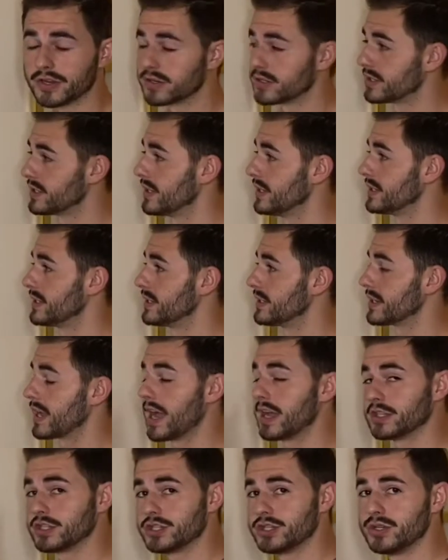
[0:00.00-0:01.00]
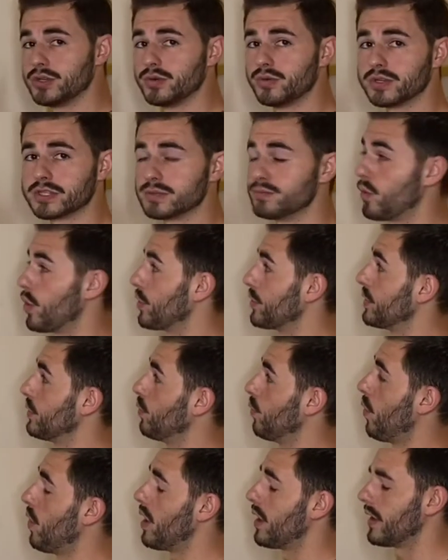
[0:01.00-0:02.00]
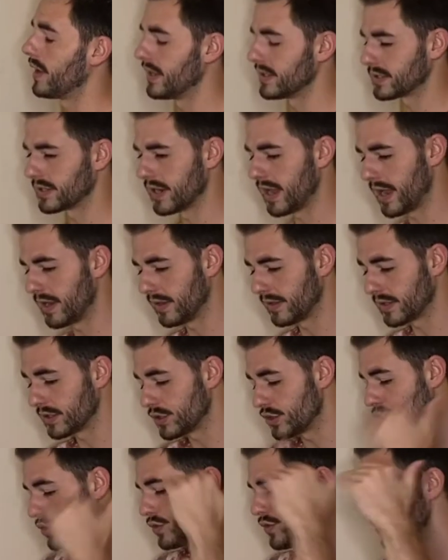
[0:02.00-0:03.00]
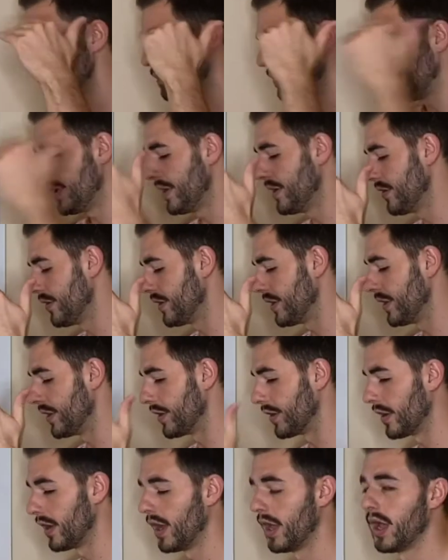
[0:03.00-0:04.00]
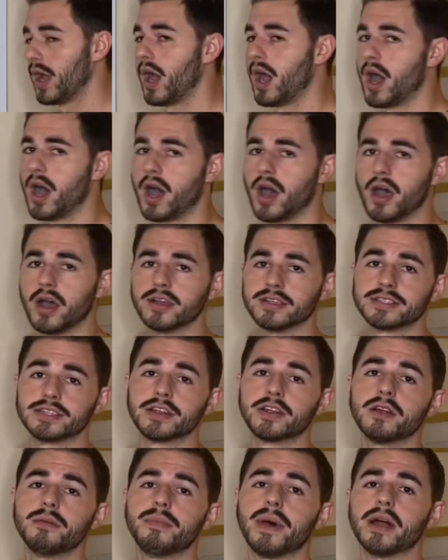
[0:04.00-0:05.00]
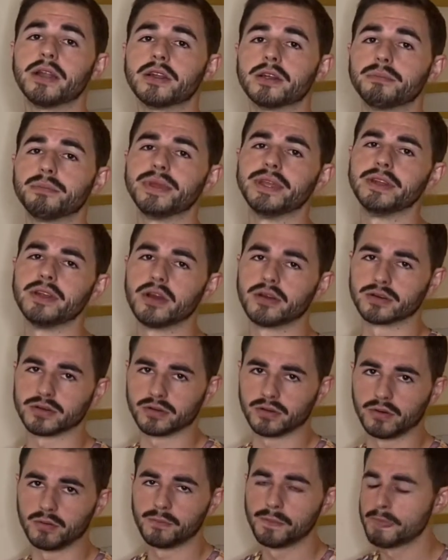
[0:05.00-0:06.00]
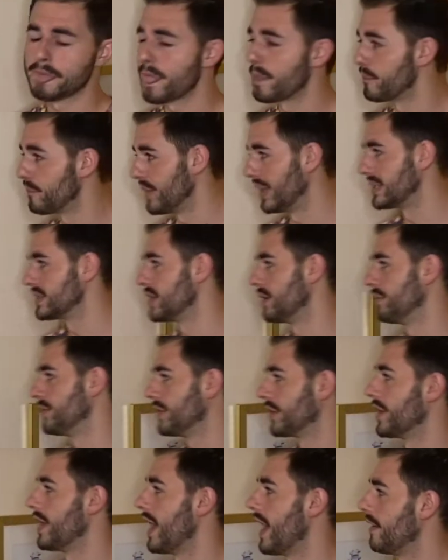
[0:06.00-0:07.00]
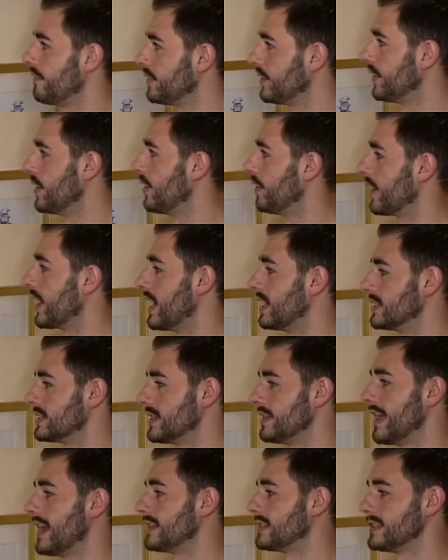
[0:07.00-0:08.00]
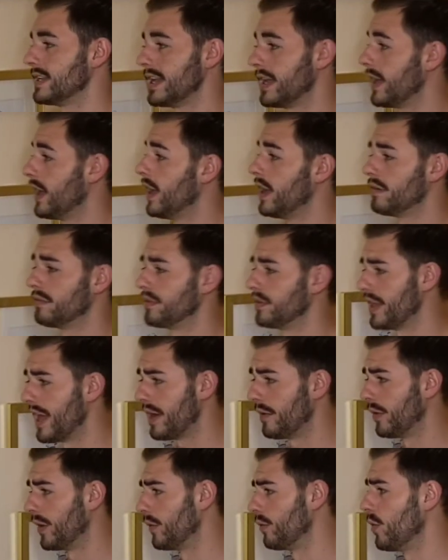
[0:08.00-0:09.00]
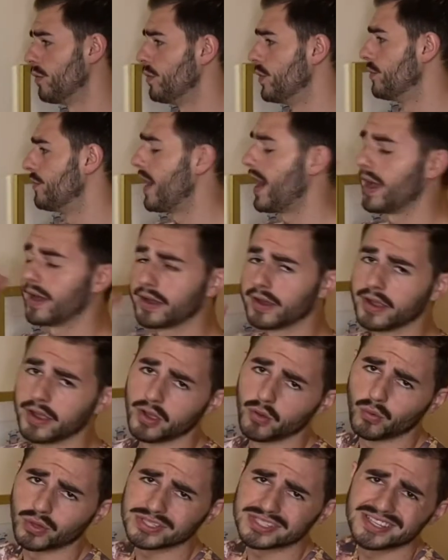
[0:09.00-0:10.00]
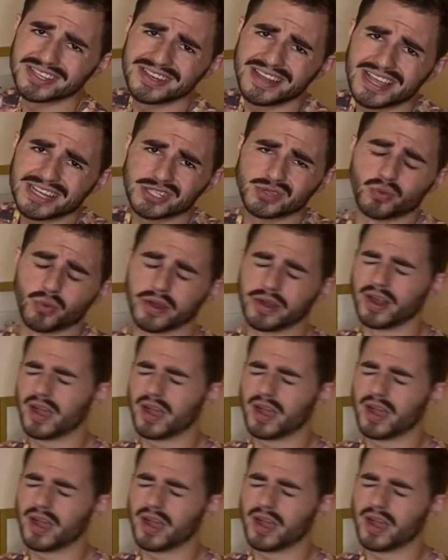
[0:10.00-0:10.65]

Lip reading: since it's got two, it's more than one, it's going to end at the superior cerebellar peduncle. That's something you're going to have to know, guys, and that's it for that one. We'll move on. What's the next one?